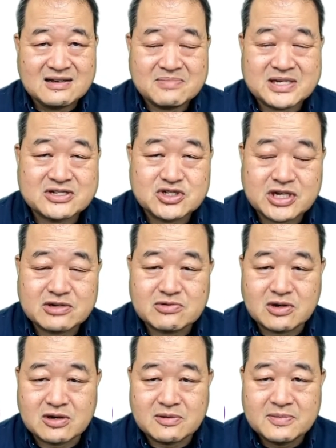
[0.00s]
But in
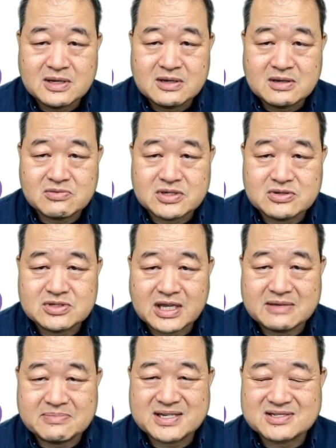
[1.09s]
general, we used
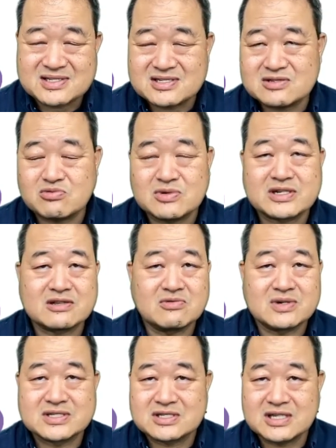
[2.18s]
8 because this is one of the
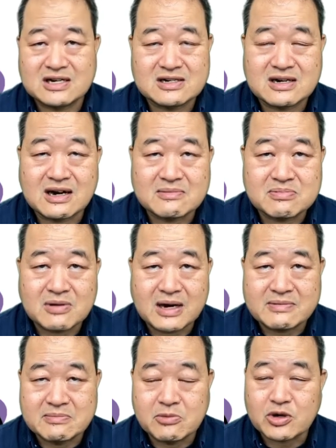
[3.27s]
ones that are
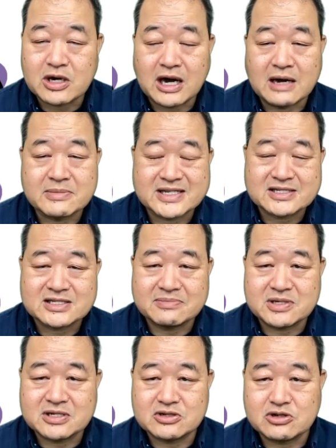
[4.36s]
probably more commonly
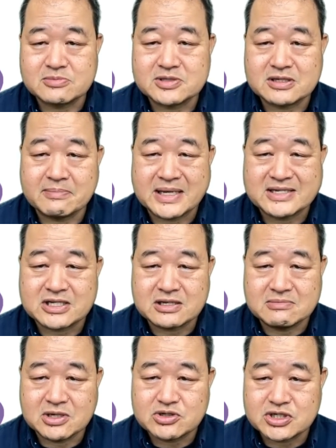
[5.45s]
accepted in terms of the basic
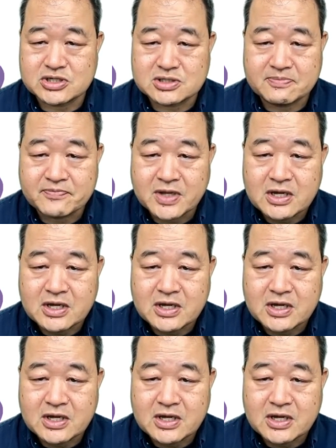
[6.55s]
emotions.